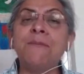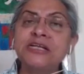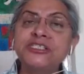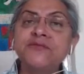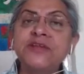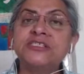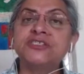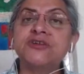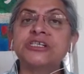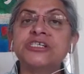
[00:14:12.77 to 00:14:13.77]
much of the
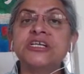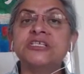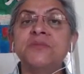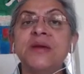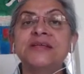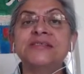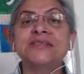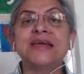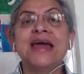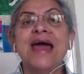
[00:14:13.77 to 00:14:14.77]
instruction is
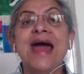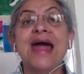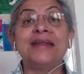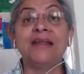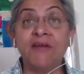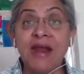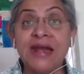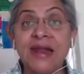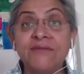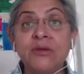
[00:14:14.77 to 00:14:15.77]
based at
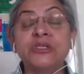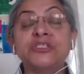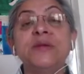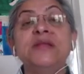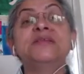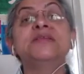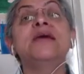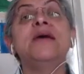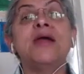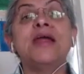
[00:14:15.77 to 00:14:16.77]
grade level, which means
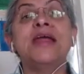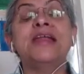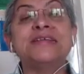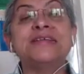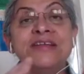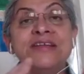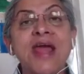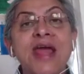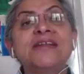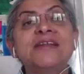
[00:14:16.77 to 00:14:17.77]
it is
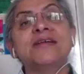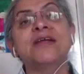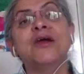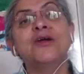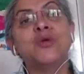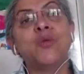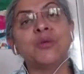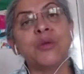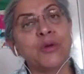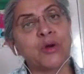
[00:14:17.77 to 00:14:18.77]
directed to
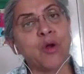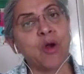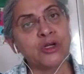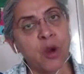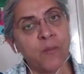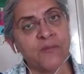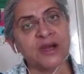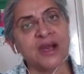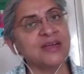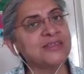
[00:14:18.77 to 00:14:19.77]
what we would call top of
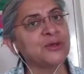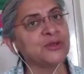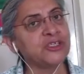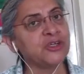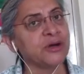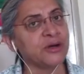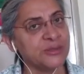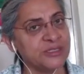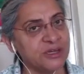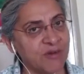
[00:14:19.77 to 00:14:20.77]
the class, or the children
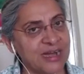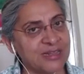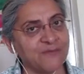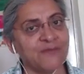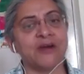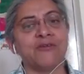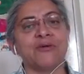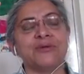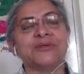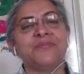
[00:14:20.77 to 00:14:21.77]
who sit right in the front
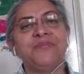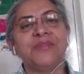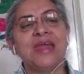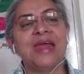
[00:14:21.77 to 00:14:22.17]
rows.